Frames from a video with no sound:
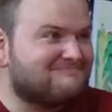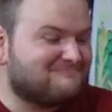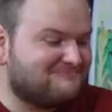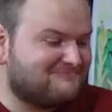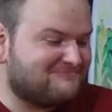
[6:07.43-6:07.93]

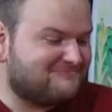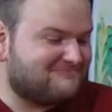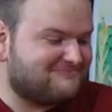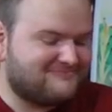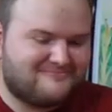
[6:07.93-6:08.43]

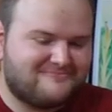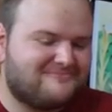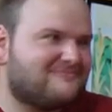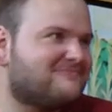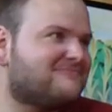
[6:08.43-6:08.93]

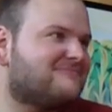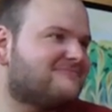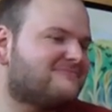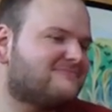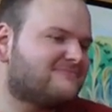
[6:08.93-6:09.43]

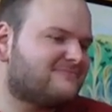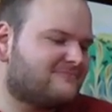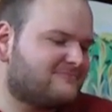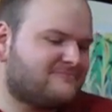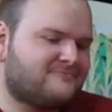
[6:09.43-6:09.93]

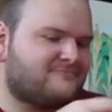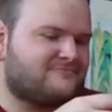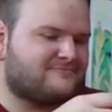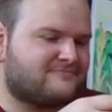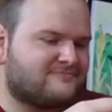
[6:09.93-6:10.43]

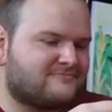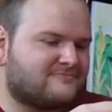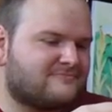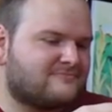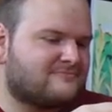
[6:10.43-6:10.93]

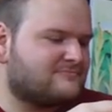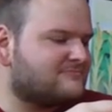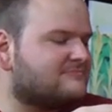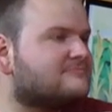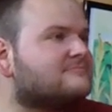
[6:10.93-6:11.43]

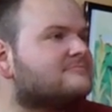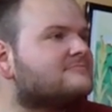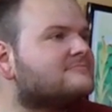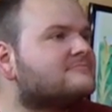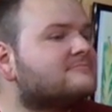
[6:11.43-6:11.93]

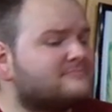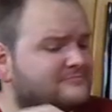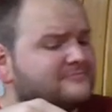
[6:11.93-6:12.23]
This person isn't speaking.